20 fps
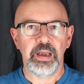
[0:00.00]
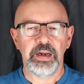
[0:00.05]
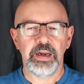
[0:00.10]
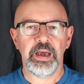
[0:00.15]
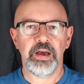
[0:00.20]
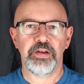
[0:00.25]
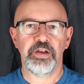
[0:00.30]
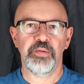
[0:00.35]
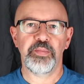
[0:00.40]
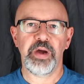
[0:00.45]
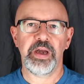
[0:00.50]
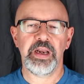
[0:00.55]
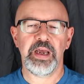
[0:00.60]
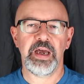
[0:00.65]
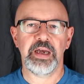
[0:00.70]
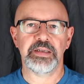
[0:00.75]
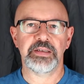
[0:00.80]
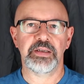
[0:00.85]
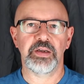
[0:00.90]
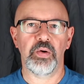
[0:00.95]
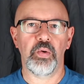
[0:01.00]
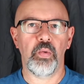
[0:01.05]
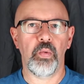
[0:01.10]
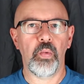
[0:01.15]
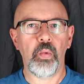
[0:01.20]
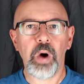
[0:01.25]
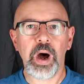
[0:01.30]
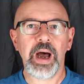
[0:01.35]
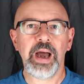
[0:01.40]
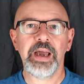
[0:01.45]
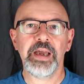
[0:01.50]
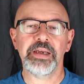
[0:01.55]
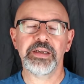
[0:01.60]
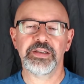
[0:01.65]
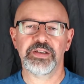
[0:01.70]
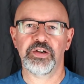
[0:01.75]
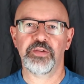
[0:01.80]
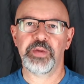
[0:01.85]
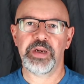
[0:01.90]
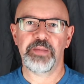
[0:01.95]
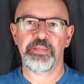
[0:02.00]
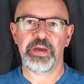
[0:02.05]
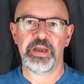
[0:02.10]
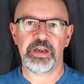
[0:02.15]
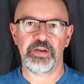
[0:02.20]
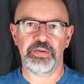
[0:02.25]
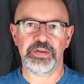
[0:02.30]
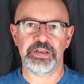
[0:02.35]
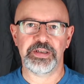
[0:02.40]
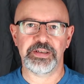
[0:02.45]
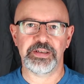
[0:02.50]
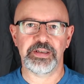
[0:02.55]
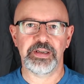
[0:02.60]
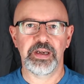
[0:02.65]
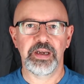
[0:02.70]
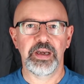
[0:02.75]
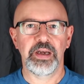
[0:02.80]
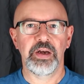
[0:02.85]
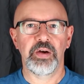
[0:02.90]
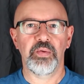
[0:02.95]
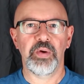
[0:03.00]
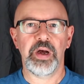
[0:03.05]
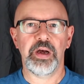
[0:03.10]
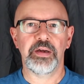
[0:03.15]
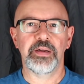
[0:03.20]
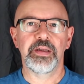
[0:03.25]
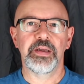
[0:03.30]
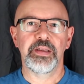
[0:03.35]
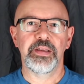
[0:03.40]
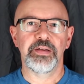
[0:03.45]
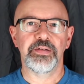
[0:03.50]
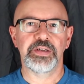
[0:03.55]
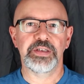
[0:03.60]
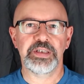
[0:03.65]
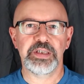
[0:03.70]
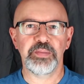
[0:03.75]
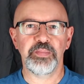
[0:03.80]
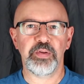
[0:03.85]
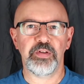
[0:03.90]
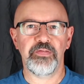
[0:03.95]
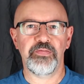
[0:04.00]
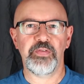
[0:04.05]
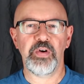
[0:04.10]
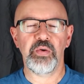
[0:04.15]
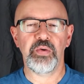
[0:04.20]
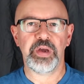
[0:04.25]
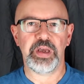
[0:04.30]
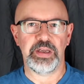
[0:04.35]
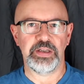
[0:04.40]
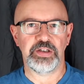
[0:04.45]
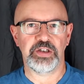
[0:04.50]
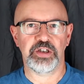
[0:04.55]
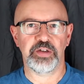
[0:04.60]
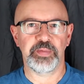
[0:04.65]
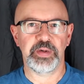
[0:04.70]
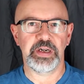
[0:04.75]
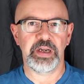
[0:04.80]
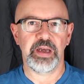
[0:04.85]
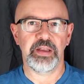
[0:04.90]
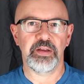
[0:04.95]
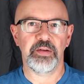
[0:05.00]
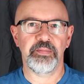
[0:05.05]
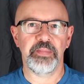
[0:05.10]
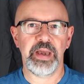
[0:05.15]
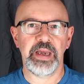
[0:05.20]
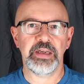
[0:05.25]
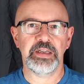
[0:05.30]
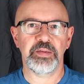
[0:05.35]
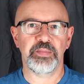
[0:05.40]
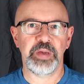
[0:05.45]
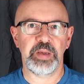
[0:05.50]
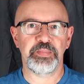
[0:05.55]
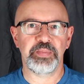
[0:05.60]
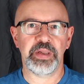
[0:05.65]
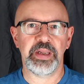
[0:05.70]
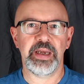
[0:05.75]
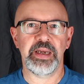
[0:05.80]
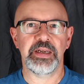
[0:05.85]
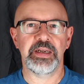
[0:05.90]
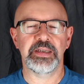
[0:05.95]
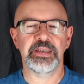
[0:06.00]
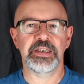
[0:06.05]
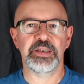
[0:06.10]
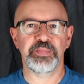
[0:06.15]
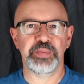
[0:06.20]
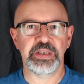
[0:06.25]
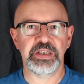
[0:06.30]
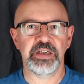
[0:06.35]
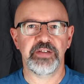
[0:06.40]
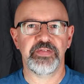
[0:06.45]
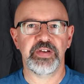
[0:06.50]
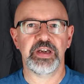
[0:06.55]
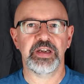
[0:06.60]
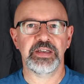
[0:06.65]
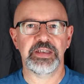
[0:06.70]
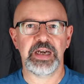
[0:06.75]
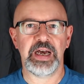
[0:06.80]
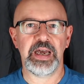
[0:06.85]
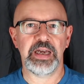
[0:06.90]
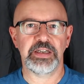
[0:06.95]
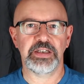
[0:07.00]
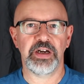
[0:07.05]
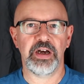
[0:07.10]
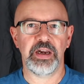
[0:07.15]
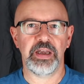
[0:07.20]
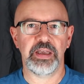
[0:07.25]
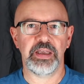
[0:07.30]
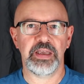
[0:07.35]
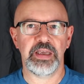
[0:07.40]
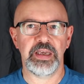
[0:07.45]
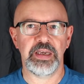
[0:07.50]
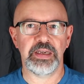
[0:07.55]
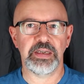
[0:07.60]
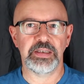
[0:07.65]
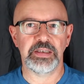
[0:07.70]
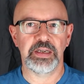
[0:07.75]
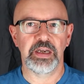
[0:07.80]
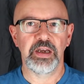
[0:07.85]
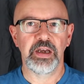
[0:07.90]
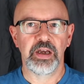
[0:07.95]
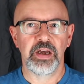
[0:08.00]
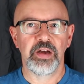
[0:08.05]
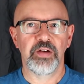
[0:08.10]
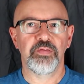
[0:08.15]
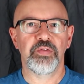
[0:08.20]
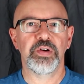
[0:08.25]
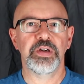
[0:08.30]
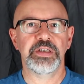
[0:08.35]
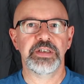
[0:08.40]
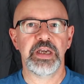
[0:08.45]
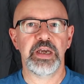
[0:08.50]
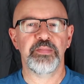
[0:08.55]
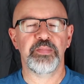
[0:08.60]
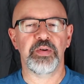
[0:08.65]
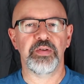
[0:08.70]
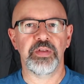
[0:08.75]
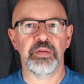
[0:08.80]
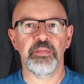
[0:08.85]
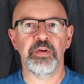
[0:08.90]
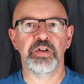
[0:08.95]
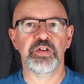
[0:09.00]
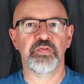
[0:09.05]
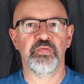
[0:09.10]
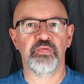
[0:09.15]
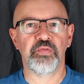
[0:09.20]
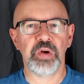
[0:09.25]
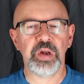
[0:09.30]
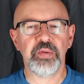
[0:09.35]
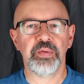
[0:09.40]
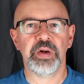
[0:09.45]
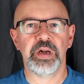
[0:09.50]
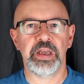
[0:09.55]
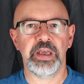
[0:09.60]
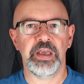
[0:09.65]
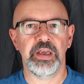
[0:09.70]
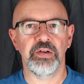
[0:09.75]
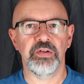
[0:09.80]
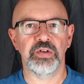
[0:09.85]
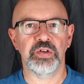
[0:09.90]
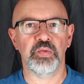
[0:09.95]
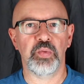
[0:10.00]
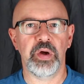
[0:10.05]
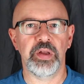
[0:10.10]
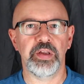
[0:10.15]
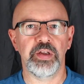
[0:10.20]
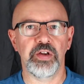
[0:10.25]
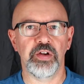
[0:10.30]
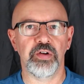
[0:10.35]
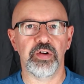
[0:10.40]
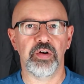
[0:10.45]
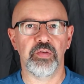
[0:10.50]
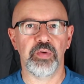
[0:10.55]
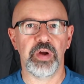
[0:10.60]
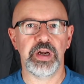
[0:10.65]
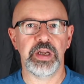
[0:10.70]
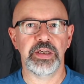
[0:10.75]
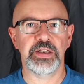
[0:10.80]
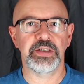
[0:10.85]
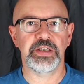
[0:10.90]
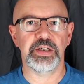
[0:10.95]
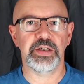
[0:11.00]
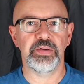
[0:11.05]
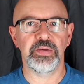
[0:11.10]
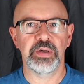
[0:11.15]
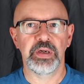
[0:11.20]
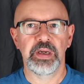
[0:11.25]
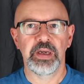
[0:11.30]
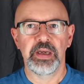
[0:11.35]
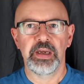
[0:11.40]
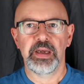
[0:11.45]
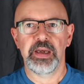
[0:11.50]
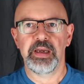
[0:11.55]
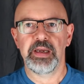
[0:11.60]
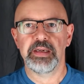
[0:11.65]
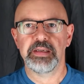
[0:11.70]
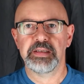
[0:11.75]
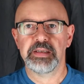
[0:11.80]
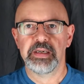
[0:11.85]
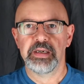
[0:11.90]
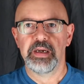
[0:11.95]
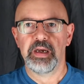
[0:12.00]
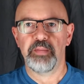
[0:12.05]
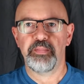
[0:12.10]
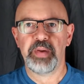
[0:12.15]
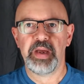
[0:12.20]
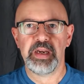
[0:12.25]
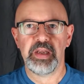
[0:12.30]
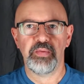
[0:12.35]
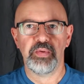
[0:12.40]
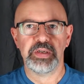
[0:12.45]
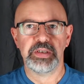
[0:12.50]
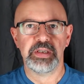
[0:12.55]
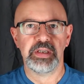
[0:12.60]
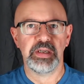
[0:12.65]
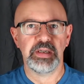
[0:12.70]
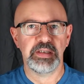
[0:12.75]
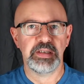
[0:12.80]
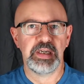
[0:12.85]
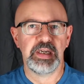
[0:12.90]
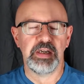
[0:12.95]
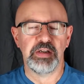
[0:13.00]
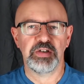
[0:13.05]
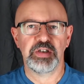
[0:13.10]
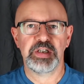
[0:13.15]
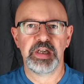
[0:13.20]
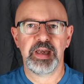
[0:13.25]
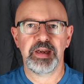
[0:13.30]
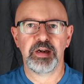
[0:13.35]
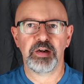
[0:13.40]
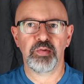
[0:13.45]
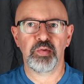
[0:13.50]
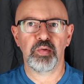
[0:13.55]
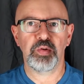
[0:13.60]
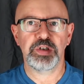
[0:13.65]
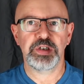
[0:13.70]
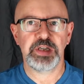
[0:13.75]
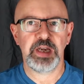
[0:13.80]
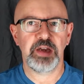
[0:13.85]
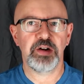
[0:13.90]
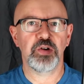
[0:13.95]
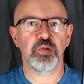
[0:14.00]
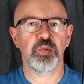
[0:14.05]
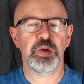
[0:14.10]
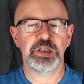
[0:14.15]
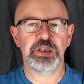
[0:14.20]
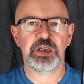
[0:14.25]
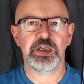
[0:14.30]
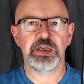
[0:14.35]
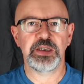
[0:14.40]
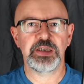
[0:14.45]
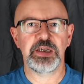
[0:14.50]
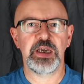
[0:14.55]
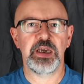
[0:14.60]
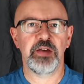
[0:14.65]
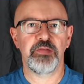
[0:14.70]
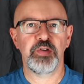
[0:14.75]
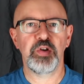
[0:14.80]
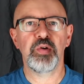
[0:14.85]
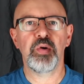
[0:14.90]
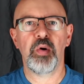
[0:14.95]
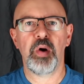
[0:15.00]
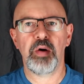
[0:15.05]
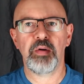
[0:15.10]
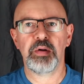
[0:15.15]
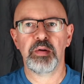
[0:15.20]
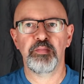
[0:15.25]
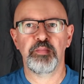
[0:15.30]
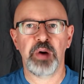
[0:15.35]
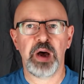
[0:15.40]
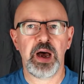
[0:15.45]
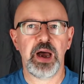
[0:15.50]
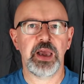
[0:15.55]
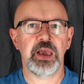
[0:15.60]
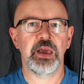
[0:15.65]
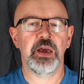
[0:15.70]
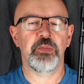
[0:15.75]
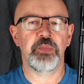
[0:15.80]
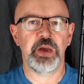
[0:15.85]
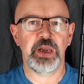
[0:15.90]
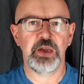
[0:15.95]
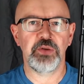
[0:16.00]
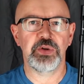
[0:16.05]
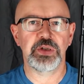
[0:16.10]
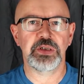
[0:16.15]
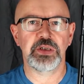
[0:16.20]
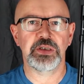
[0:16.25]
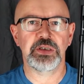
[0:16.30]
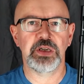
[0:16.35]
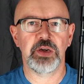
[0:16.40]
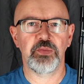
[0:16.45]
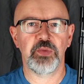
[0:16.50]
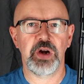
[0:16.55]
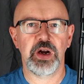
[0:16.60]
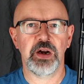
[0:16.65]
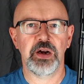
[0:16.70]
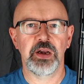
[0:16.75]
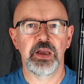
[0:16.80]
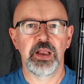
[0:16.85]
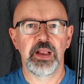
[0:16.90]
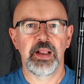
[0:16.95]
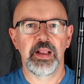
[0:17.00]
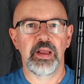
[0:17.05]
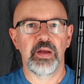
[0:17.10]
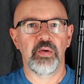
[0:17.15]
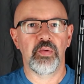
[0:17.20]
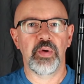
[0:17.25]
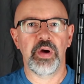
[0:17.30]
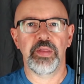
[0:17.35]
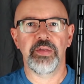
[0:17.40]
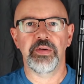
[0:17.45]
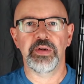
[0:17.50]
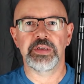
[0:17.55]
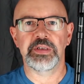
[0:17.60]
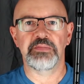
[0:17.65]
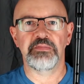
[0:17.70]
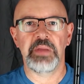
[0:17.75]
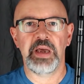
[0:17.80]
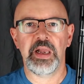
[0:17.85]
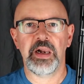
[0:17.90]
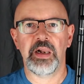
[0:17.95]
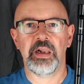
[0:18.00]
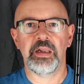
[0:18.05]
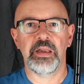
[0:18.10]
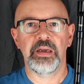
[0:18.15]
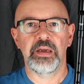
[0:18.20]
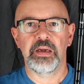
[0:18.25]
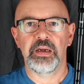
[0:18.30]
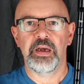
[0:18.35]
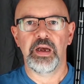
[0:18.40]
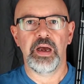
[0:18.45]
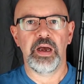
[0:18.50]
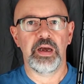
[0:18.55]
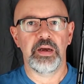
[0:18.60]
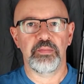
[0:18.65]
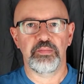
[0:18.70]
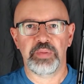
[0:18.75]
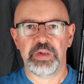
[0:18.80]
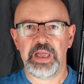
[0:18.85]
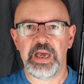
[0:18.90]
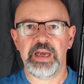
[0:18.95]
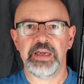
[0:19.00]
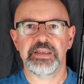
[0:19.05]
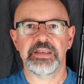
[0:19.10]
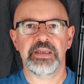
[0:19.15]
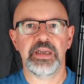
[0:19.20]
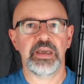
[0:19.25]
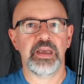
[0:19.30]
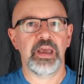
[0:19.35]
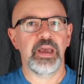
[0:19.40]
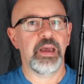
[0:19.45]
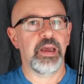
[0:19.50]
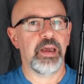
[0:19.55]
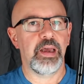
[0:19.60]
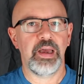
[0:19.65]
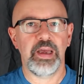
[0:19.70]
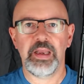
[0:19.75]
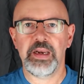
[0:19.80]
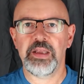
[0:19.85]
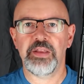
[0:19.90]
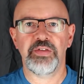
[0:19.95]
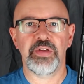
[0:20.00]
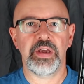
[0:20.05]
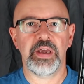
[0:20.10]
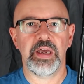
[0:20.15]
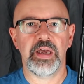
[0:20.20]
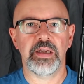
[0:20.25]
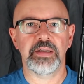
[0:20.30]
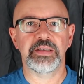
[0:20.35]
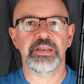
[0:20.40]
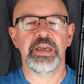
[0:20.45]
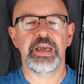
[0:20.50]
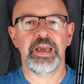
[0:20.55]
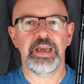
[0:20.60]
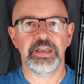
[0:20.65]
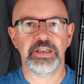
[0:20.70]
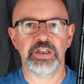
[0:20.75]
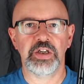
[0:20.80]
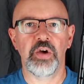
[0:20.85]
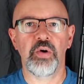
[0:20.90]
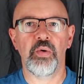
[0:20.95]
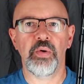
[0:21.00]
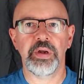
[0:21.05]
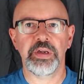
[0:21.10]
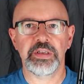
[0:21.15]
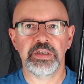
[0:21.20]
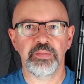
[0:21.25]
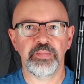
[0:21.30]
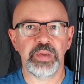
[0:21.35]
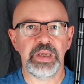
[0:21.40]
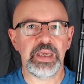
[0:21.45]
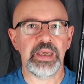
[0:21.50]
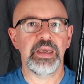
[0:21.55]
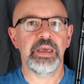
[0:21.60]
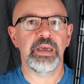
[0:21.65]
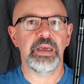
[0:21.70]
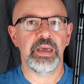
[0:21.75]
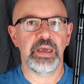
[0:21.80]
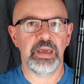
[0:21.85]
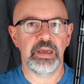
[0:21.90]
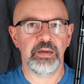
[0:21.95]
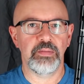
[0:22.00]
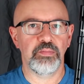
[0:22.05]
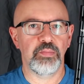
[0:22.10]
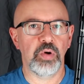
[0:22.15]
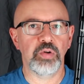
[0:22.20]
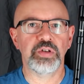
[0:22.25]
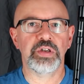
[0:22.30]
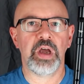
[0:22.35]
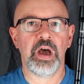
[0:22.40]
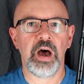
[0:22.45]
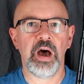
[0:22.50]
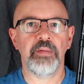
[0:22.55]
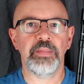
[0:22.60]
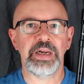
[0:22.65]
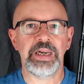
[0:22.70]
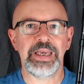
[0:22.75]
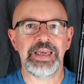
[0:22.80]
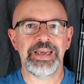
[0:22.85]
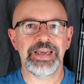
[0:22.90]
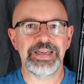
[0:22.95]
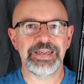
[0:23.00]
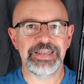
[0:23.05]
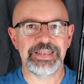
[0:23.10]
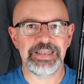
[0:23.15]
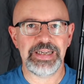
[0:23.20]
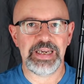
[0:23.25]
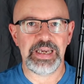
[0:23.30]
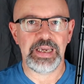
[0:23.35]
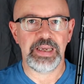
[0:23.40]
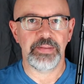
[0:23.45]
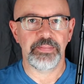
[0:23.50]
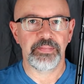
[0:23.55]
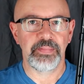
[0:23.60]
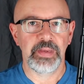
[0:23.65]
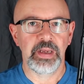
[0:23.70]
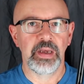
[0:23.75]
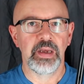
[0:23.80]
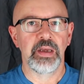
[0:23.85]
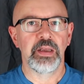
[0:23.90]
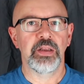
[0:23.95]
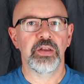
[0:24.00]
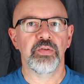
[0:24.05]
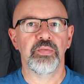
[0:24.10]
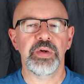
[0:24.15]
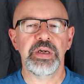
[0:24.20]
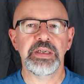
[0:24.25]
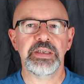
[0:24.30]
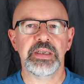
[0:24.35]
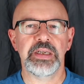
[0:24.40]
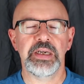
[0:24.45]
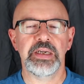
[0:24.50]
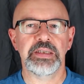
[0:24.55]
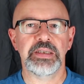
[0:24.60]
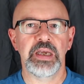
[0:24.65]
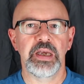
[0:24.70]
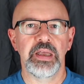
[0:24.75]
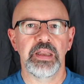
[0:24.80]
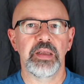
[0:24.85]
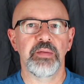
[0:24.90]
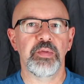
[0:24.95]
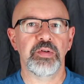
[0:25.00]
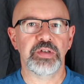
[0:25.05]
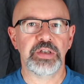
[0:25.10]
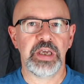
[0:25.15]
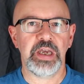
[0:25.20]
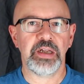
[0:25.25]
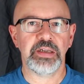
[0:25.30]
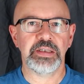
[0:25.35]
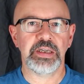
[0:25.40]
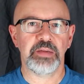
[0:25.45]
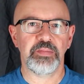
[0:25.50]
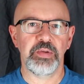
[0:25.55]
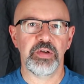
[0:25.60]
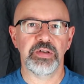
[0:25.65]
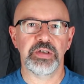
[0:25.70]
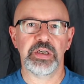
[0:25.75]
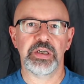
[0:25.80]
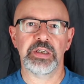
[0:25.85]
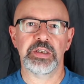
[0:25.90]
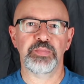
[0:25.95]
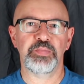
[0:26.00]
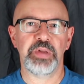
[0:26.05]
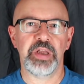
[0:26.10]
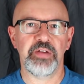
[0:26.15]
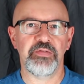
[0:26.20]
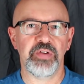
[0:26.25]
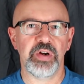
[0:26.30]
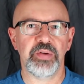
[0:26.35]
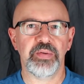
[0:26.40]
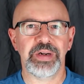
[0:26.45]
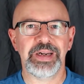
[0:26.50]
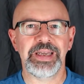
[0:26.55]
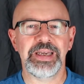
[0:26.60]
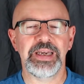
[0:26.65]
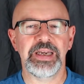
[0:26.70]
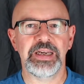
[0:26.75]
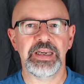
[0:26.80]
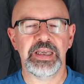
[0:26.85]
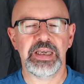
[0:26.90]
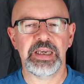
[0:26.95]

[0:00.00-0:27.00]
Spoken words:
Now you might ask, why so many Pennywhistles? Well, they're a simple folk instrument and they're made to be played in specific diatonic keys. For example, the most frequently used one that you're going to run into is a penny whistle in D, standard whistle in D. If you go out and buy a penny whistle somewhere, whether it's metal, plastic, anything else, it's going to be most commonly in D. The reason is the most Celtic music is played frequently in